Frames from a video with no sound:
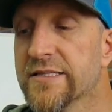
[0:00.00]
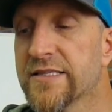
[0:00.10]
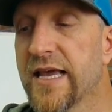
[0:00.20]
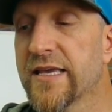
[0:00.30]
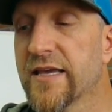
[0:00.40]

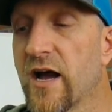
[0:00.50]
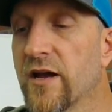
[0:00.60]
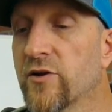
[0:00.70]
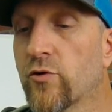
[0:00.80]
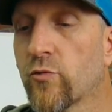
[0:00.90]
taking
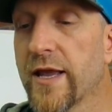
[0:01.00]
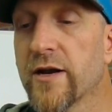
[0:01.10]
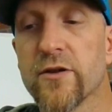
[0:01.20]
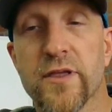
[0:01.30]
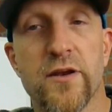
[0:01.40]
on
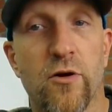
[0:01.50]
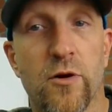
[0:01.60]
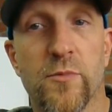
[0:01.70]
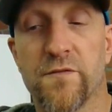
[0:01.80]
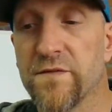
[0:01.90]
greater than
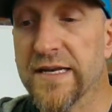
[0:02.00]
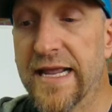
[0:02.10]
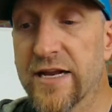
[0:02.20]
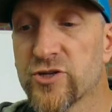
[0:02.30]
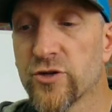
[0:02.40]
normal
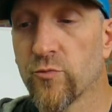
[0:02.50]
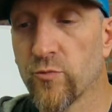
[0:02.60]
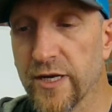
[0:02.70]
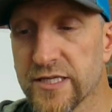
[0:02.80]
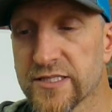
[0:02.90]
financial
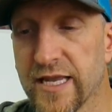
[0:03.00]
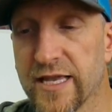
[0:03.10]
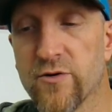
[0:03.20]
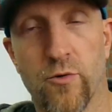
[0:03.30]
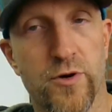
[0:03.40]
risk
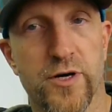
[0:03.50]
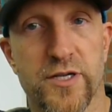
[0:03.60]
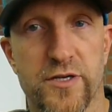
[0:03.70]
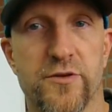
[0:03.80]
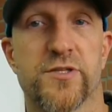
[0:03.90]
in order
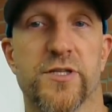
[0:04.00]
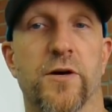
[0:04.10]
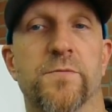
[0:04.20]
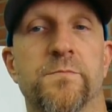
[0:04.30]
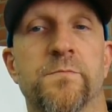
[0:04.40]
to do
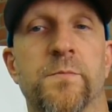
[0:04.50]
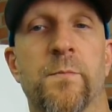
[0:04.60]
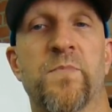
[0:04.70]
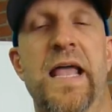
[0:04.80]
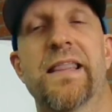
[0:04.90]
so.
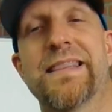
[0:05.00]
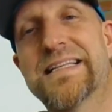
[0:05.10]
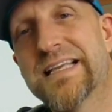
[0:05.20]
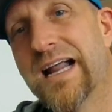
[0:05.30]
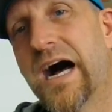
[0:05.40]

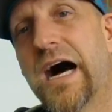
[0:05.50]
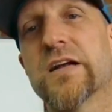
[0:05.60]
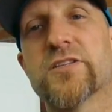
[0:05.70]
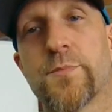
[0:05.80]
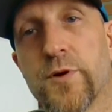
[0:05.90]
That's an
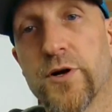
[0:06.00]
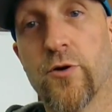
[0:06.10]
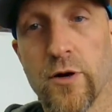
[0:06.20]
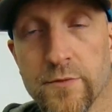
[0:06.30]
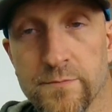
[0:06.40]

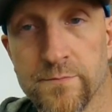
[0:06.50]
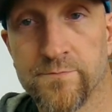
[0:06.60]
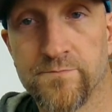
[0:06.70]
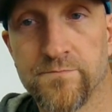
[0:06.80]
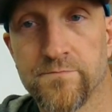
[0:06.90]
entrepreneur.
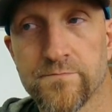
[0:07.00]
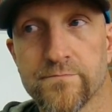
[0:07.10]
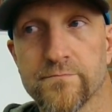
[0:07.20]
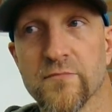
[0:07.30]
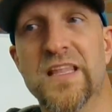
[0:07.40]

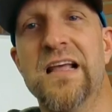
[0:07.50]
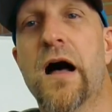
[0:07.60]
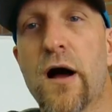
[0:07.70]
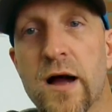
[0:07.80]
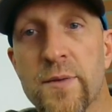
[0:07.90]

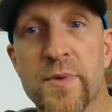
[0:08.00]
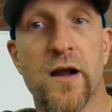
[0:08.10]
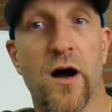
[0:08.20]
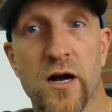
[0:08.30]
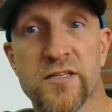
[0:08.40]
I'm
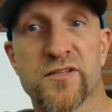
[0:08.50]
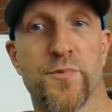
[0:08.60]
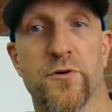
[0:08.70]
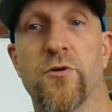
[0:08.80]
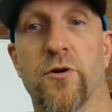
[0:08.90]
an
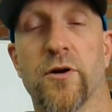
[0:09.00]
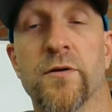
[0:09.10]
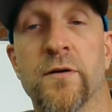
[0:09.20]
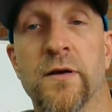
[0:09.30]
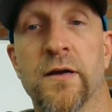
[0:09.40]
entrepreneur.
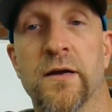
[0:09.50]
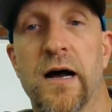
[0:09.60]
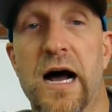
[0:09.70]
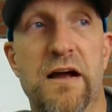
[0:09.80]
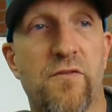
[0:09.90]

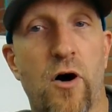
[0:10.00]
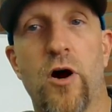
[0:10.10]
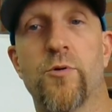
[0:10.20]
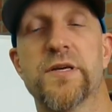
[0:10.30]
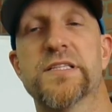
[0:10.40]
I've
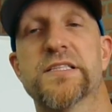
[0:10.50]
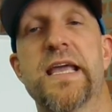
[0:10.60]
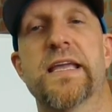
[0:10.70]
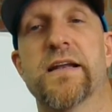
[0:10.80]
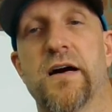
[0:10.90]
always
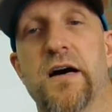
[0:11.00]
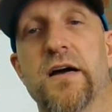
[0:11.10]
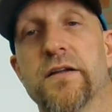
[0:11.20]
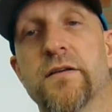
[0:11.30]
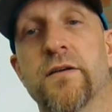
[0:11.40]
taken
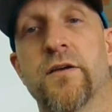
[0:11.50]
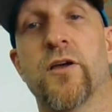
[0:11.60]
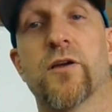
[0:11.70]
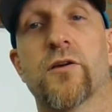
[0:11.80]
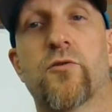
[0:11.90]
on
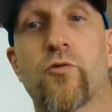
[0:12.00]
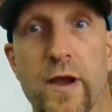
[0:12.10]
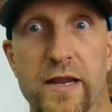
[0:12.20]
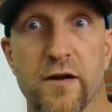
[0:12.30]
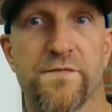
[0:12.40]

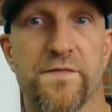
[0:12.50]
greater